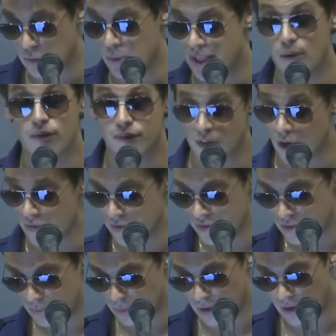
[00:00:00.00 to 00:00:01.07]
without
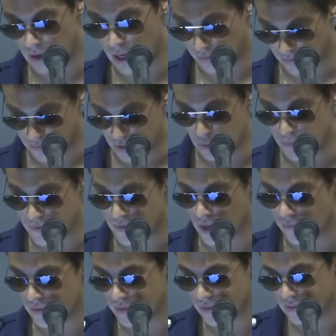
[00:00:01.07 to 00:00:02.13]
fathers per Health and Human
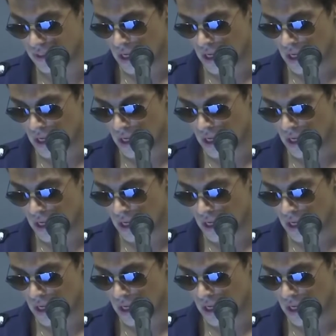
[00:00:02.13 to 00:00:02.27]
Services,